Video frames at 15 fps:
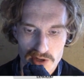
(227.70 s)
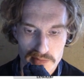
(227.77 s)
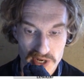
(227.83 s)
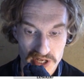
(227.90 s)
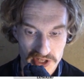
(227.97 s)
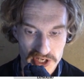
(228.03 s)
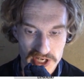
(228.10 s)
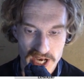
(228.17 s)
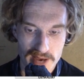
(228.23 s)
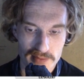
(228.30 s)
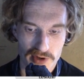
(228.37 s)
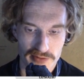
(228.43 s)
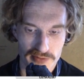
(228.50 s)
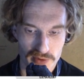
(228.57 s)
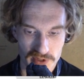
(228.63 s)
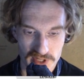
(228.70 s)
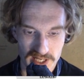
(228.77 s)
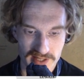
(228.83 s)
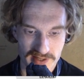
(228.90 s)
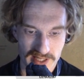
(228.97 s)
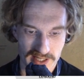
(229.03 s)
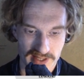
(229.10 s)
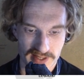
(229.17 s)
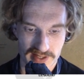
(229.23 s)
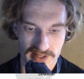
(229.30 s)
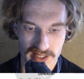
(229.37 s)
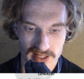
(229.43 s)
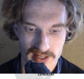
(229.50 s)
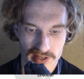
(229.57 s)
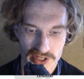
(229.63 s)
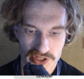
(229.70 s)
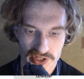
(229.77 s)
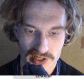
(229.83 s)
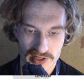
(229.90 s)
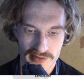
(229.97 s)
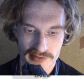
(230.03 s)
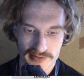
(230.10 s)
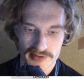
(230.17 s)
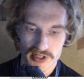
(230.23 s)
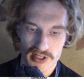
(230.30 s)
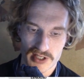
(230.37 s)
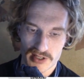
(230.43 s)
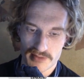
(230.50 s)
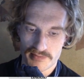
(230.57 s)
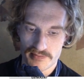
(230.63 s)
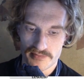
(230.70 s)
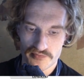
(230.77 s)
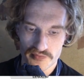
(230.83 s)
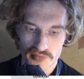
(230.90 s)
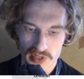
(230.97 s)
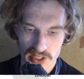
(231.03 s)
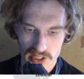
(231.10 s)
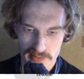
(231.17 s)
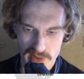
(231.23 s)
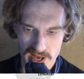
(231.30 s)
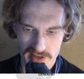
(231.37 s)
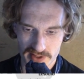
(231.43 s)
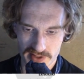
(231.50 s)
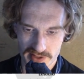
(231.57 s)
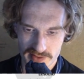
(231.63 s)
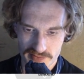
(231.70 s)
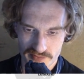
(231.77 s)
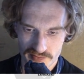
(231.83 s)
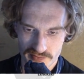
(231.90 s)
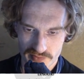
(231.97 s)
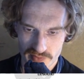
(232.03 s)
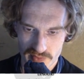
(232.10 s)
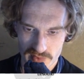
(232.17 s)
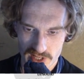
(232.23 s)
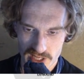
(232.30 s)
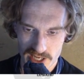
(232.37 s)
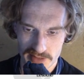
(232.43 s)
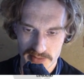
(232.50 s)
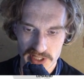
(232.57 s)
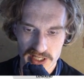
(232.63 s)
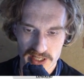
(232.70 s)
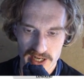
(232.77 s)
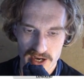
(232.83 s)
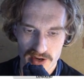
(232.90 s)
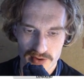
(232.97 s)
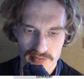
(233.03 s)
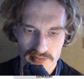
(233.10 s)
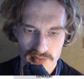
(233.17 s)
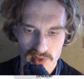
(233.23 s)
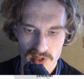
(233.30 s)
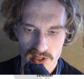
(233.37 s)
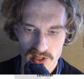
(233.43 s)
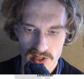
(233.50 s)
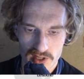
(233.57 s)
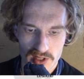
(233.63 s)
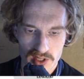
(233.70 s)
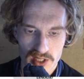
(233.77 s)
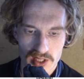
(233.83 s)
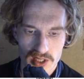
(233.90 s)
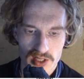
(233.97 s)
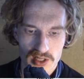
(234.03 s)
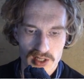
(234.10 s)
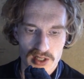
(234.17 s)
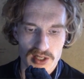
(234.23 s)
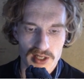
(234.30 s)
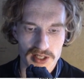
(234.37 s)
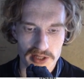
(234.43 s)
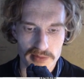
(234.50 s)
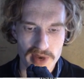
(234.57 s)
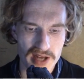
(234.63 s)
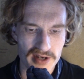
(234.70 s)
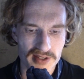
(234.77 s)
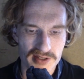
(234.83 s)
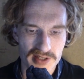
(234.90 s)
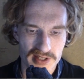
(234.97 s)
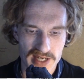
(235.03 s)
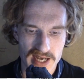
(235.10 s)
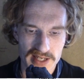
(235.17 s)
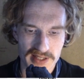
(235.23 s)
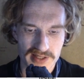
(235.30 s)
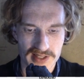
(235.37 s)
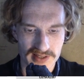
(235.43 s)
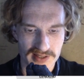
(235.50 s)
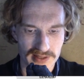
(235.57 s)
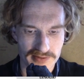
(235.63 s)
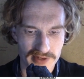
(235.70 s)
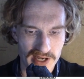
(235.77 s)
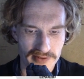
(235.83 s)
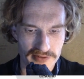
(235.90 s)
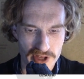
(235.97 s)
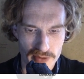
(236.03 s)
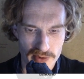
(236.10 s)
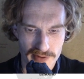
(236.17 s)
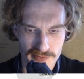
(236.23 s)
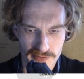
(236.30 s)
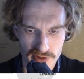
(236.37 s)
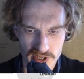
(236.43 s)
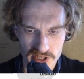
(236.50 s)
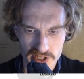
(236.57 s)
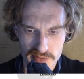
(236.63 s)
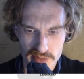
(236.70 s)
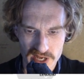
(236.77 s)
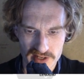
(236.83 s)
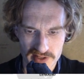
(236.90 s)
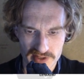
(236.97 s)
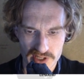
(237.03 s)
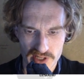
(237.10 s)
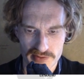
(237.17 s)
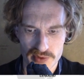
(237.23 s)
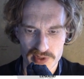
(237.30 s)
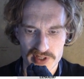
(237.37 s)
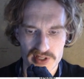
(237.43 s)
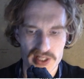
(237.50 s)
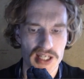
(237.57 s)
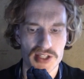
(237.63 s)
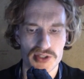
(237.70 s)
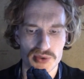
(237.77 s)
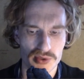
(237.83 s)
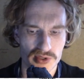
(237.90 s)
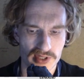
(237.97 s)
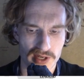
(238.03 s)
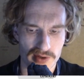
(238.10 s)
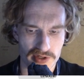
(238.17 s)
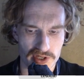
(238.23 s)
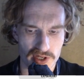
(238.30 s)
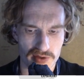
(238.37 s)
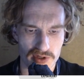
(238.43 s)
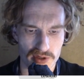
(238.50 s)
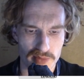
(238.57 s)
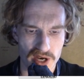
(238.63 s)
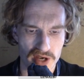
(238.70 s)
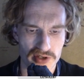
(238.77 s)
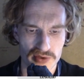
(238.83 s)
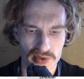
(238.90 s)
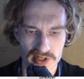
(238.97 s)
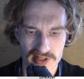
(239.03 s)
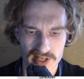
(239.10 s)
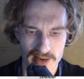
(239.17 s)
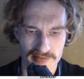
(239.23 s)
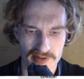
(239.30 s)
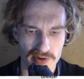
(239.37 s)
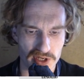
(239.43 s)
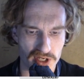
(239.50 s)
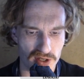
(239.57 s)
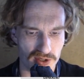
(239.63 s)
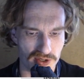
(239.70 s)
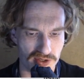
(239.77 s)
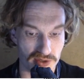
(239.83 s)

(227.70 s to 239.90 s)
By the time of Rhodesia's declaration of um, independence, I'm here now, independence in 1965, there were four independent sovereign states whose territorial boundaries came very close